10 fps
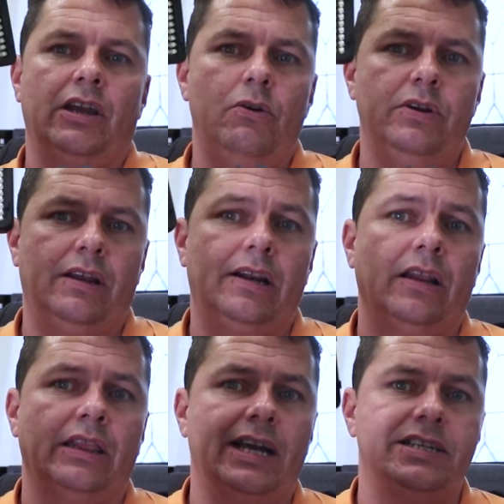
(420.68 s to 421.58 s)
the only
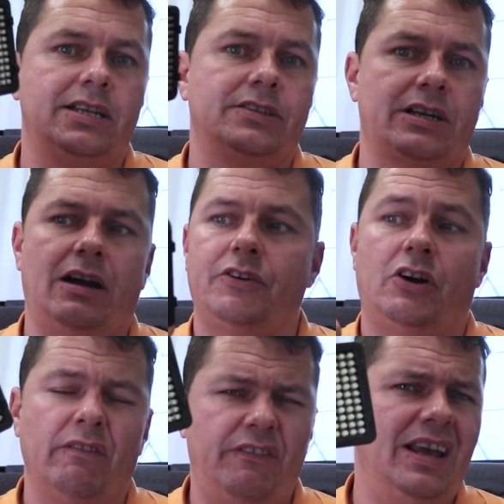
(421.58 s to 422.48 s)
lightings that I've
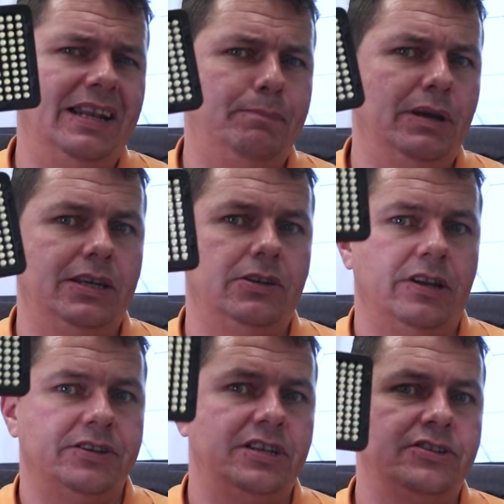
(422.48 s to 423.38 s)
got are fairly big
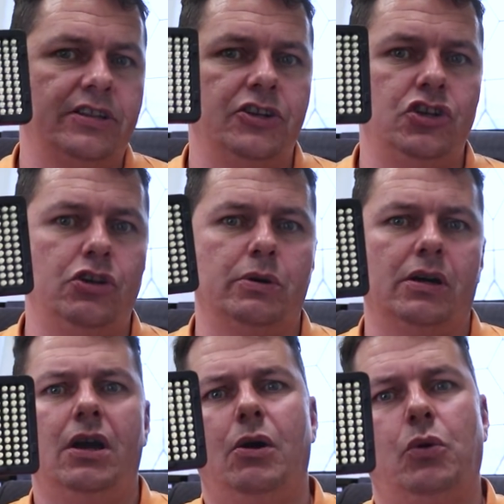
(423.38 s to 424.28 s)
units. These are the
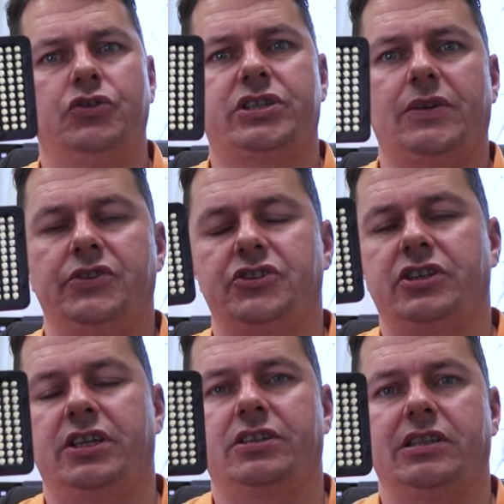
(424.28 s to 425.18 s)
newer
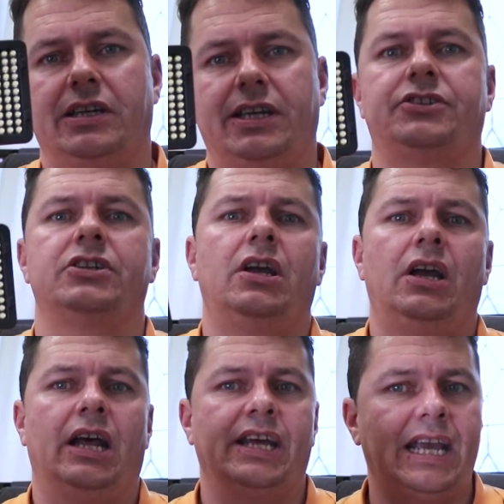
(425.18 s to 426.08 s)
176 lights,
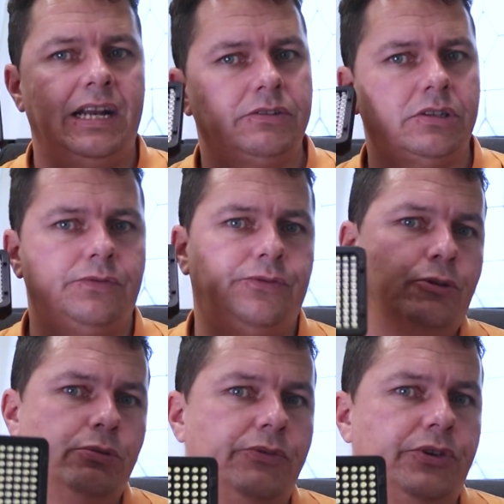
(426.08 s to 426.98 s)
and again I've done a
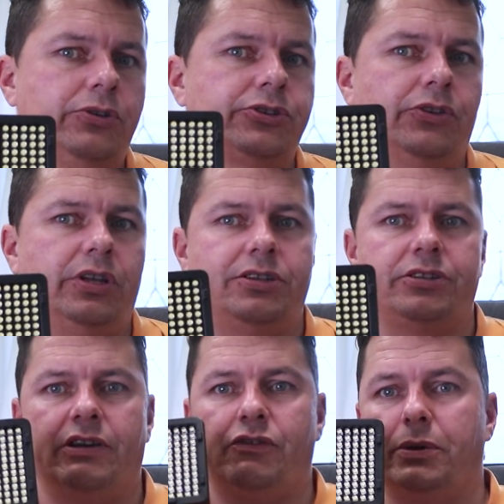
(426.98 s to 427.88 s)
full reviews on these
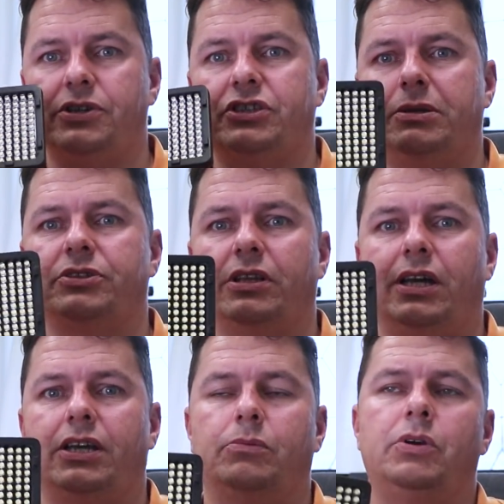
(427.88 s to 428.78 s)
and everybody seems to
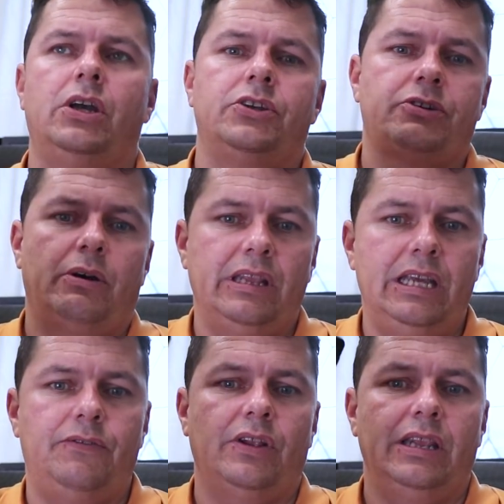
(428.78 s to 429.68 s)
like them, so I'll
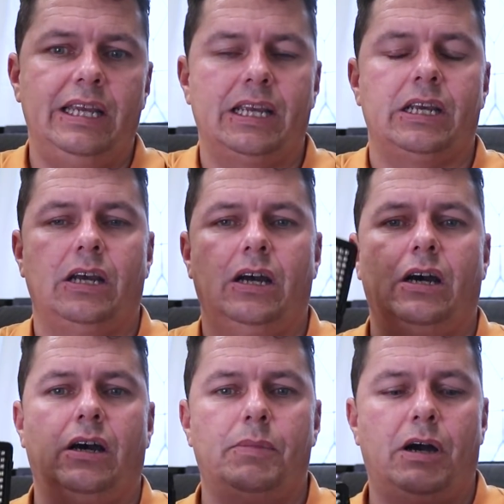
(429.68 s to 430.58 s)
leave a link
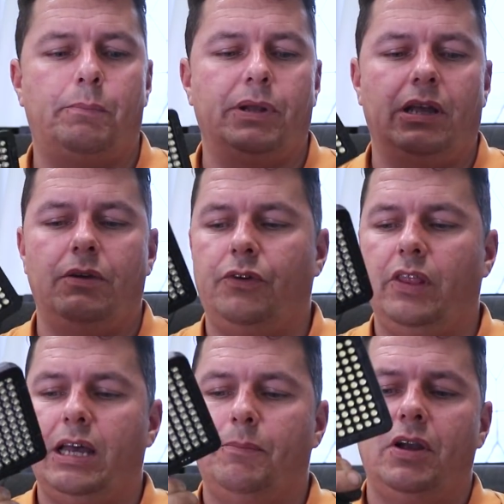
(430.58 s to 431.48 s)
up below for
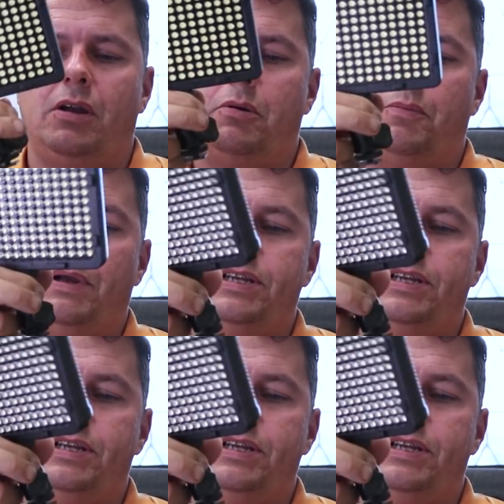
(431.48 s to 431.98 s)
them. But